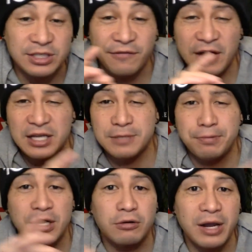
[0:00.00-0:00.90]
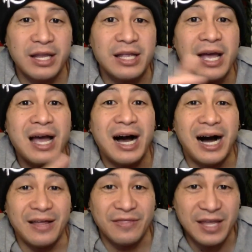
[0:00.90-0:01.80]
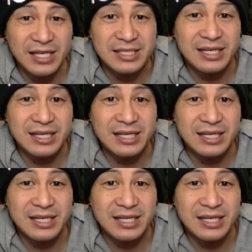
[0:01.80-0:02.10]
So if I was to put a grade on this